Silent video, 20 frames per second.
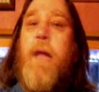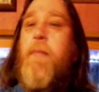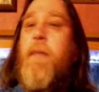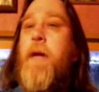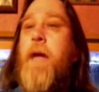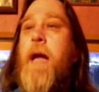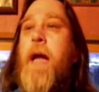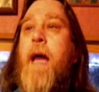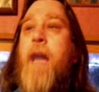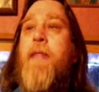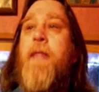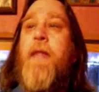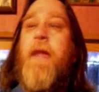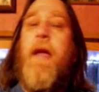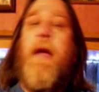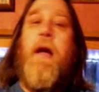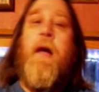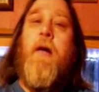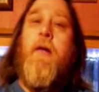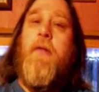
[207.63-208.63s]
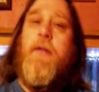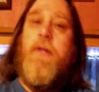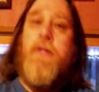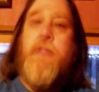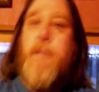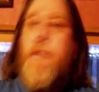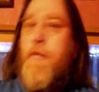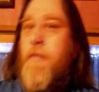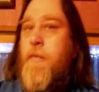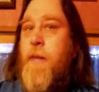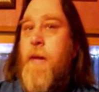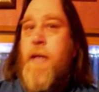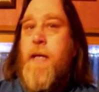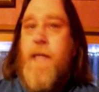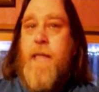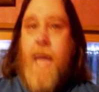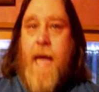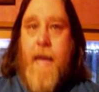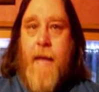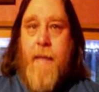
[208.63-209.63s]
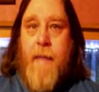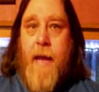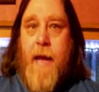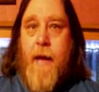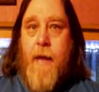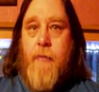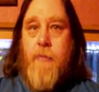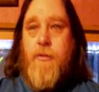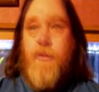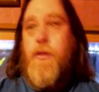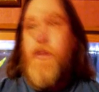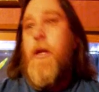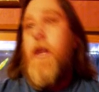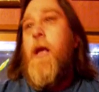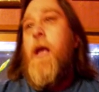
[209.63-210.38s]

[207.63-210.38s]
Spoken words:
but I think all this stuff about timeouts